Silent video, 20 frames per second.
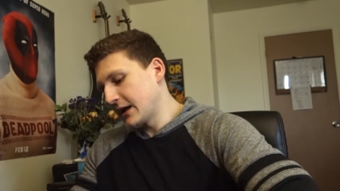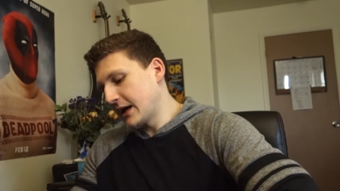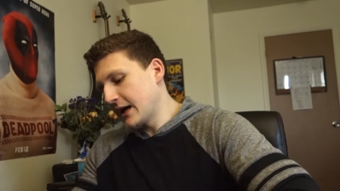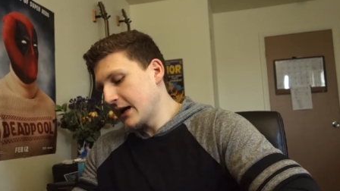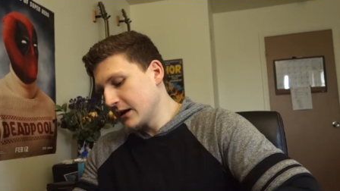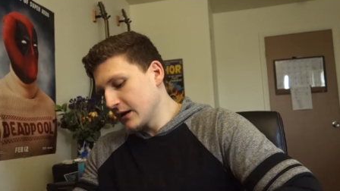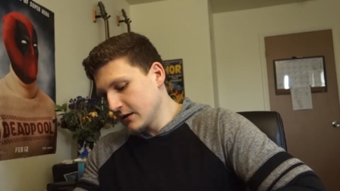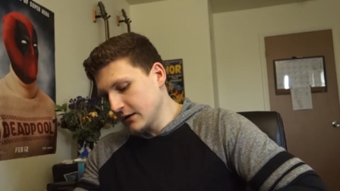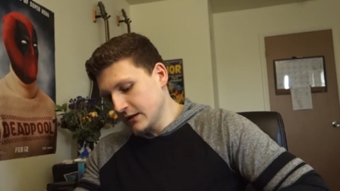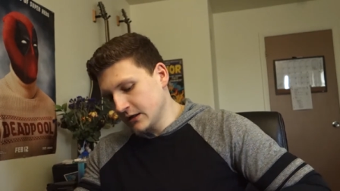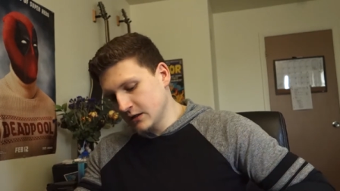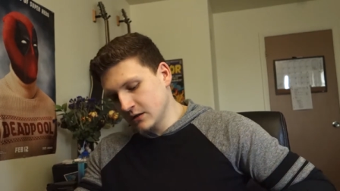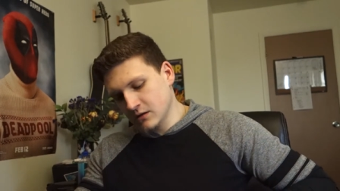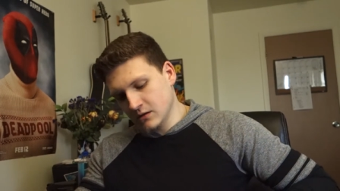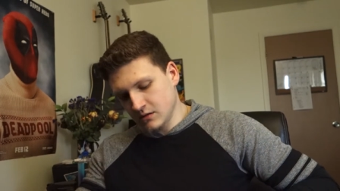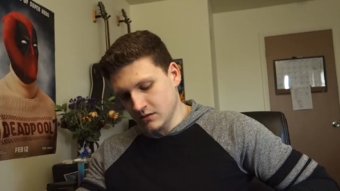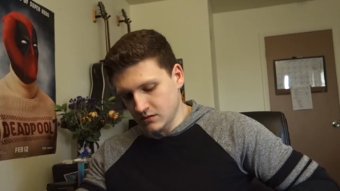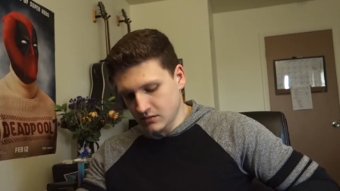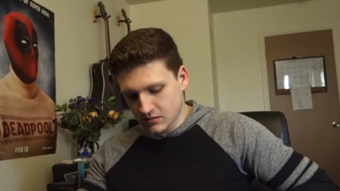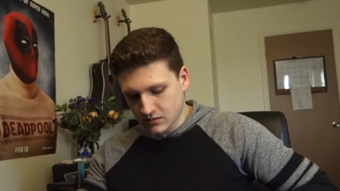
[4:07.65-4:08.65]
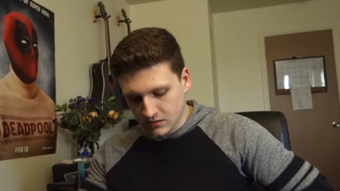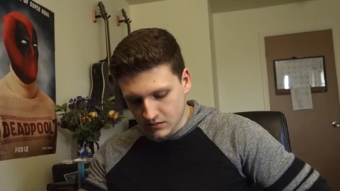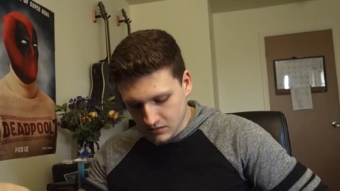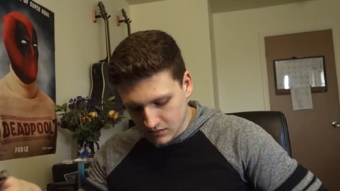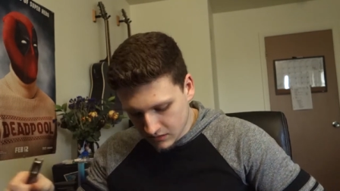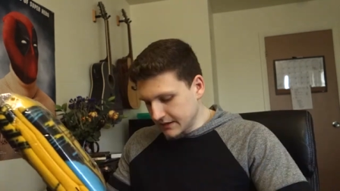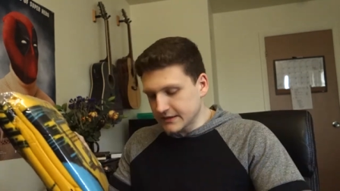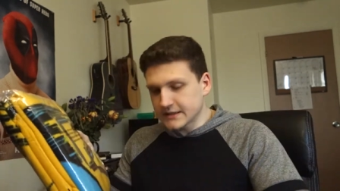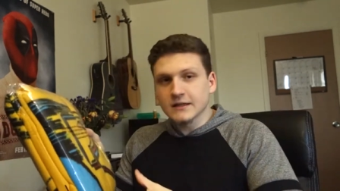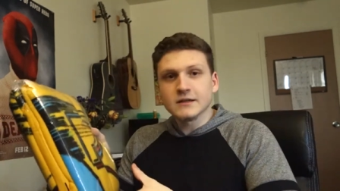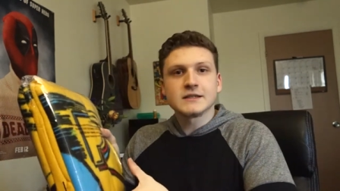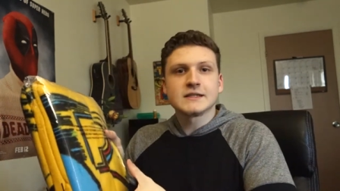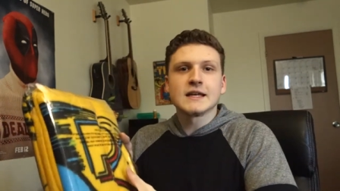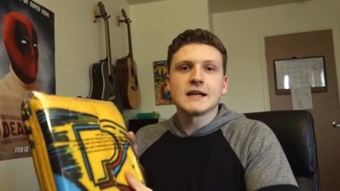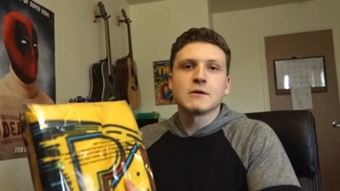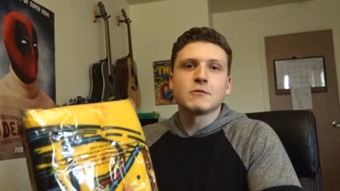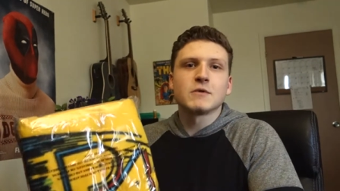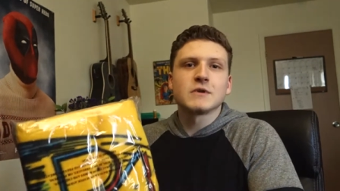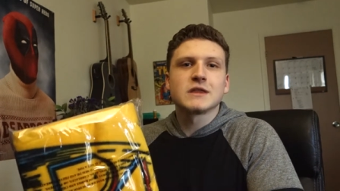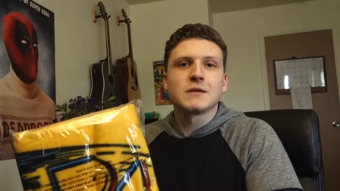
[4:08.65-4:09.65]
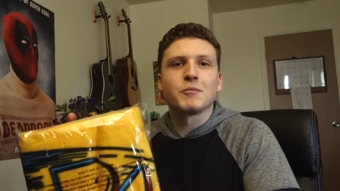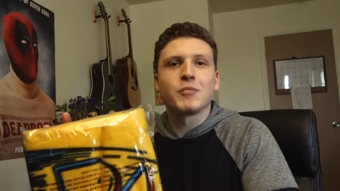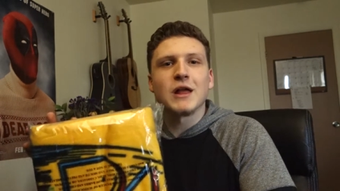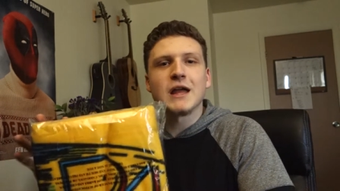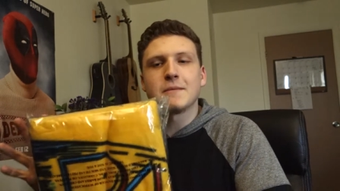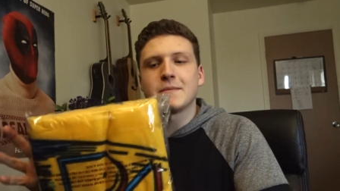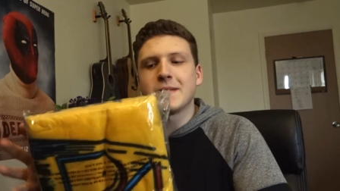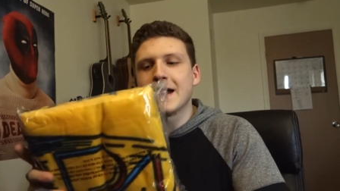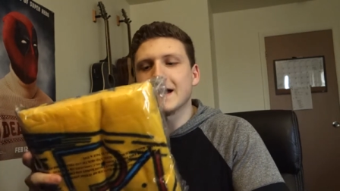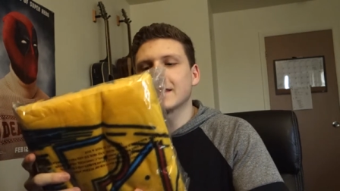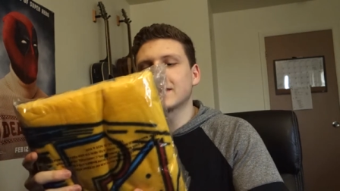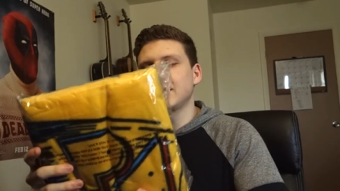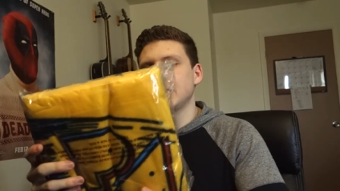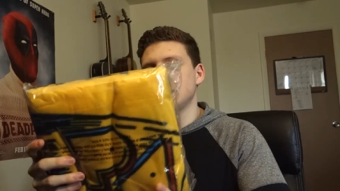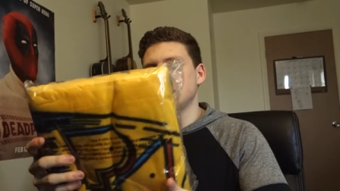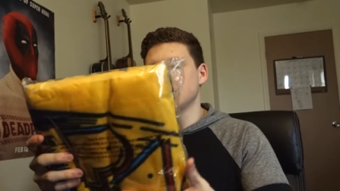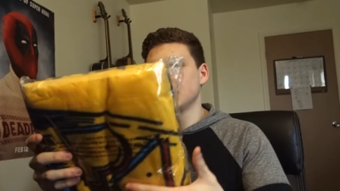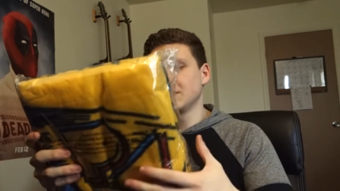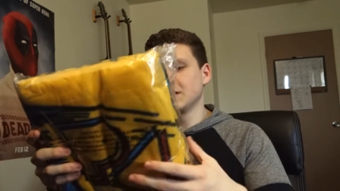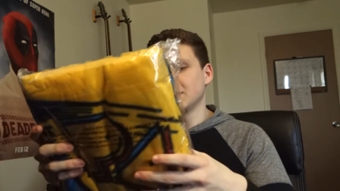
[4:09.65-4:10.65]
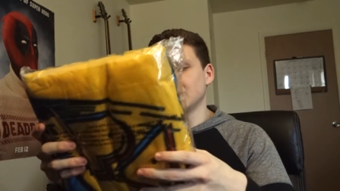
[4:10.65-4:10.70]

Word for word: handling. Still sticking with the playback theme.